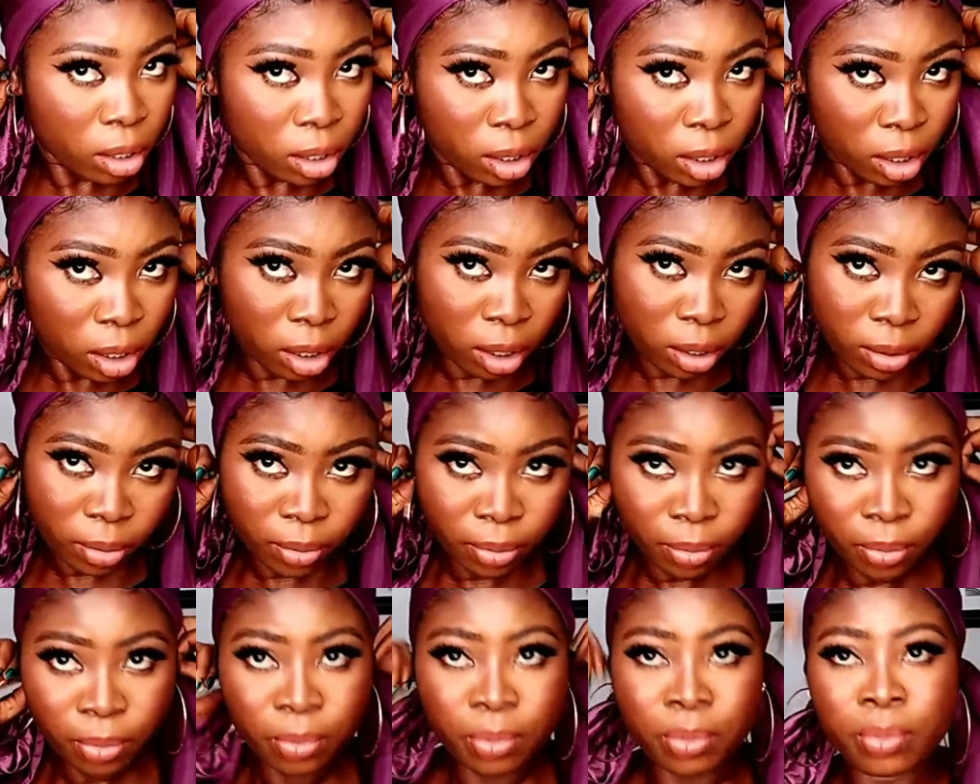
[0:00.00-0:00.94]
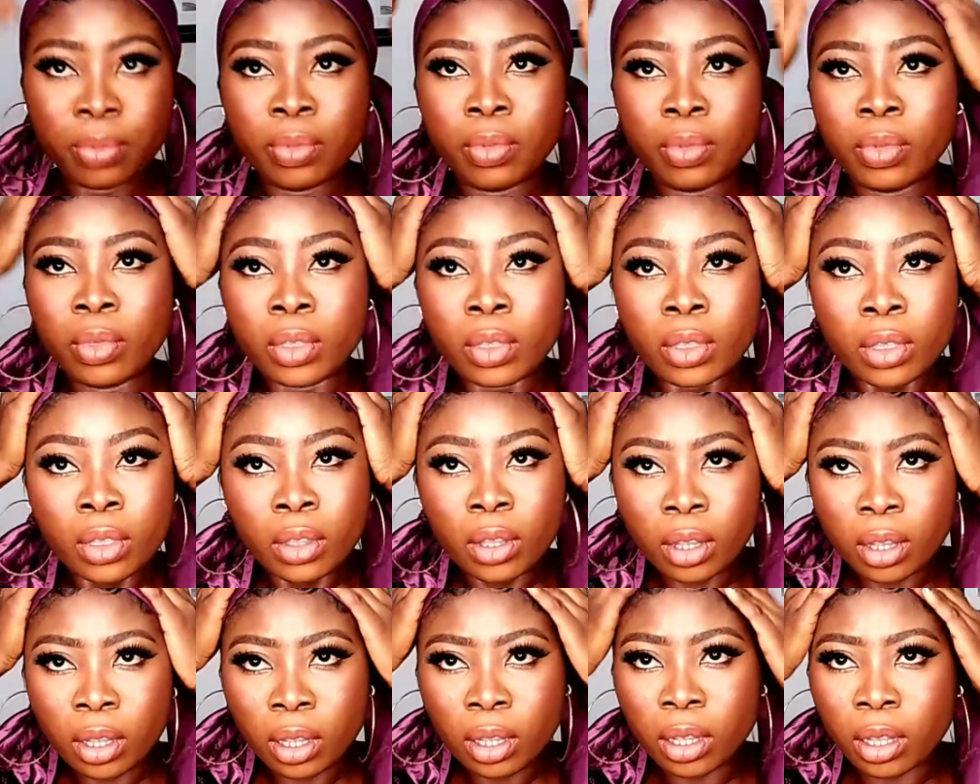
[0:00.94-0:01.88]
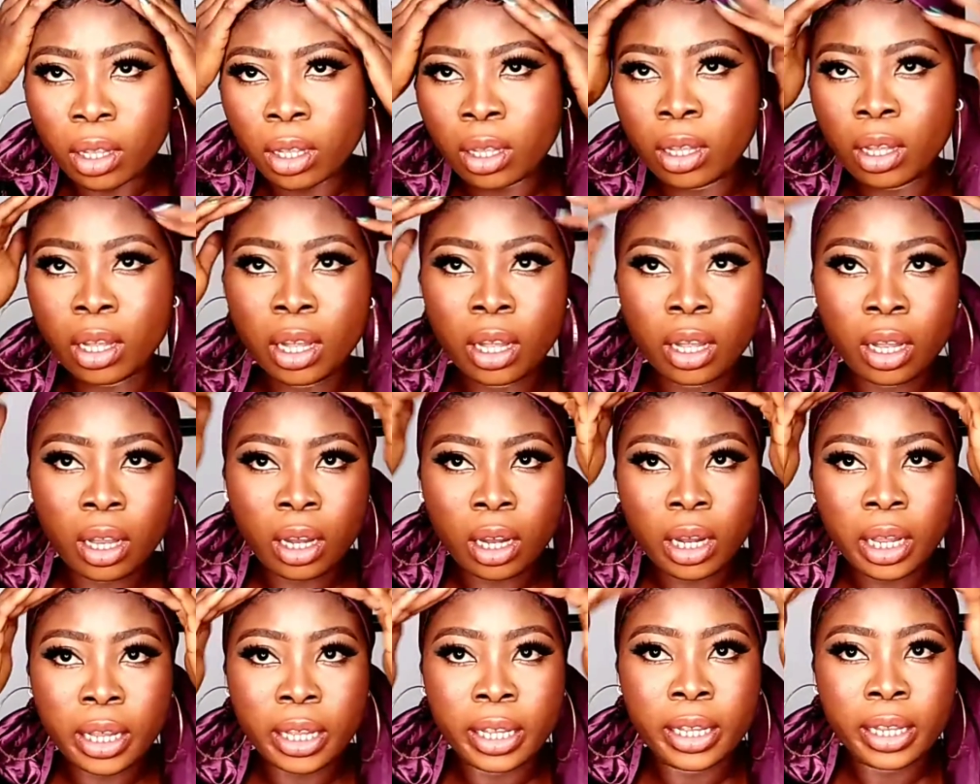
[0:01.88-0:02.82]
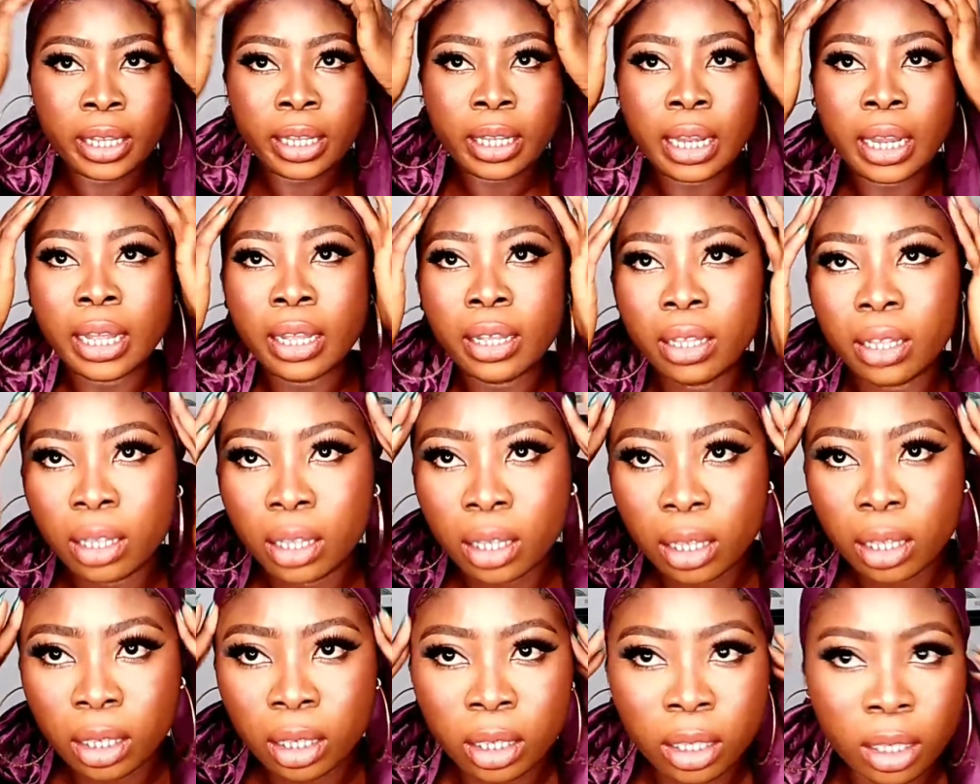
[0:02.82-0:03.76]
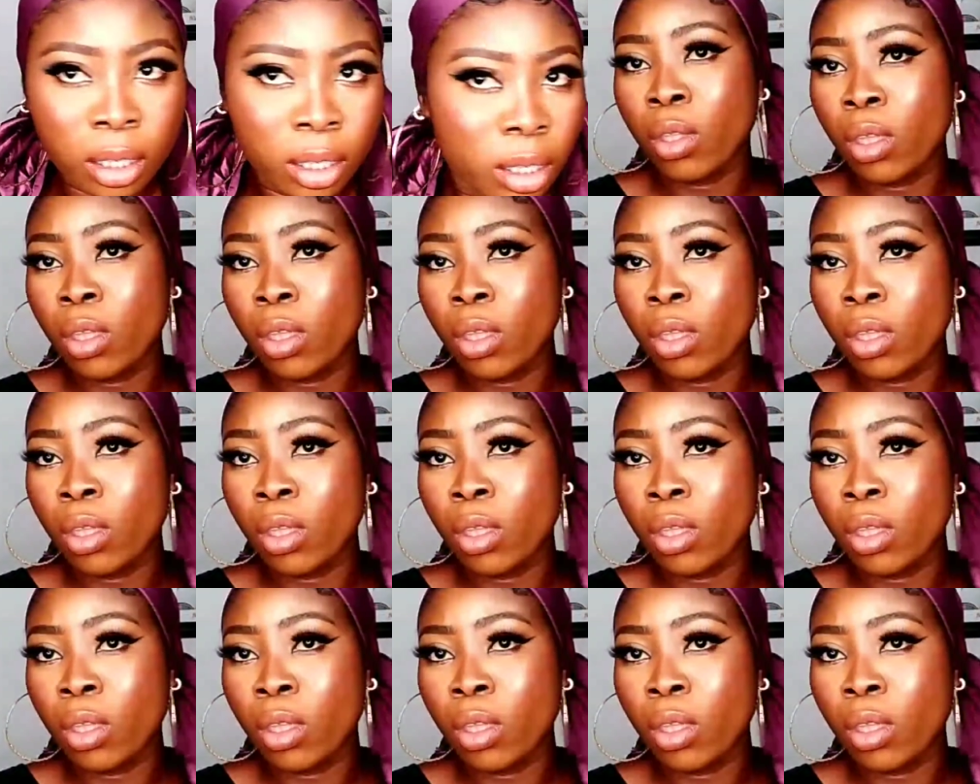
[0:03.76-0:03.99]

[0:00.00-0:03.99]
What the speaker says: Okay, I think I like it like this.